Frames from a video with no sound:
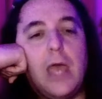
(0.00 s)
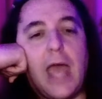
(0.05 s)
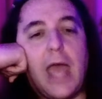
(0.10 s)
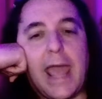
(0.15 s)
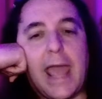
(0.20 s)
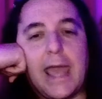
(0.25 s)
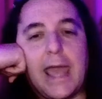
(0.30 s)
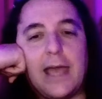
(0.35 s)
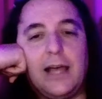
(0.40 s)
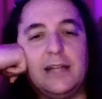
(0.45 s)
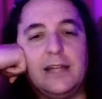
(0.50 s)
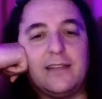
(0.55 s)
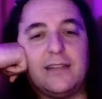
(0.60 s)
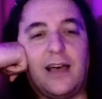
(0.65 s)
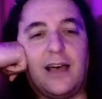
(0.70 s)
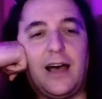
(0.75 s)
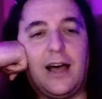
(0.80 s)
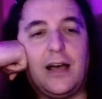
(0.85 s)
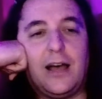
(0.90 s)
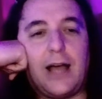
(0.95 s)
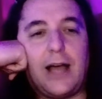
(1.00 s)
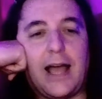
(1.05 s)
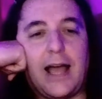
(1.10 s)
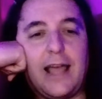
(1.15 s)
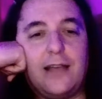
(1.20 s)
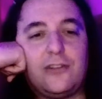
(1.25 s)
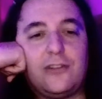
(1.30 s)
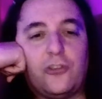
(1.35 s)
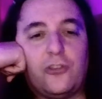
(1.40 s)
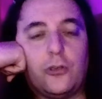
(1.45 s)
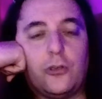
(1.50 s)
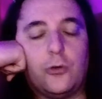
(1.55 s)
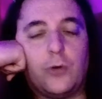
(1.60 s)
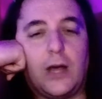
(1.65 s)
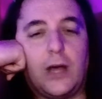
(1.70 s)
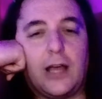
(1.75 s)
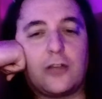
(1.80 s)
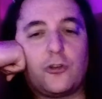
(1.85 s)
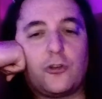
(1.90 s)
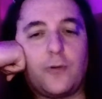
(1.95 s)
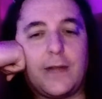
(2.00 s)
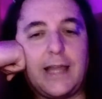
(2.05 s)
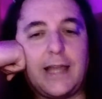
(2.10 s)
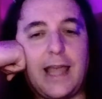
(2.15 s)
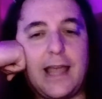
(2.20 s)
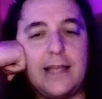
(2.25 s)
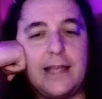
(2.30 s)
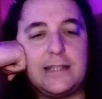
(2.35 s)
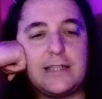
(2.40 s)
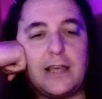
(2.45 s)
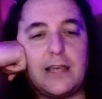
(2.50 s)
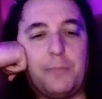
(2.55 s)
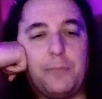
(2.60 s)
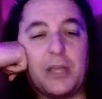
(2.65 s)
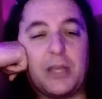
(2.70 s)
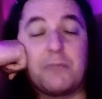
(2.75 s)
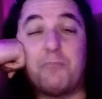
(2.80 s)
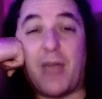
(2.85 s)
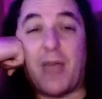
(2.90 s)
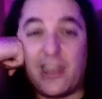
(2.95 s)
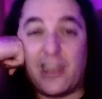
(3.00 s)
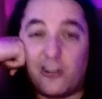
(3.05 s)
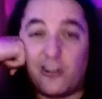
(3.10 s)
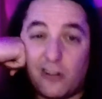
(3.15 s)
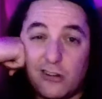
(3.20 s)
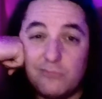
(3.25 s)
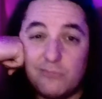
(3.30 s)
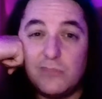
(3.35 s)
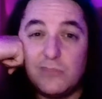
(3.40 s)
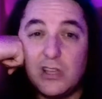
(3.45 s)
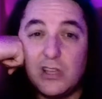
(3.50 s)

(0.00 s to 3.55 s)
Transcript: And I had to create a big banner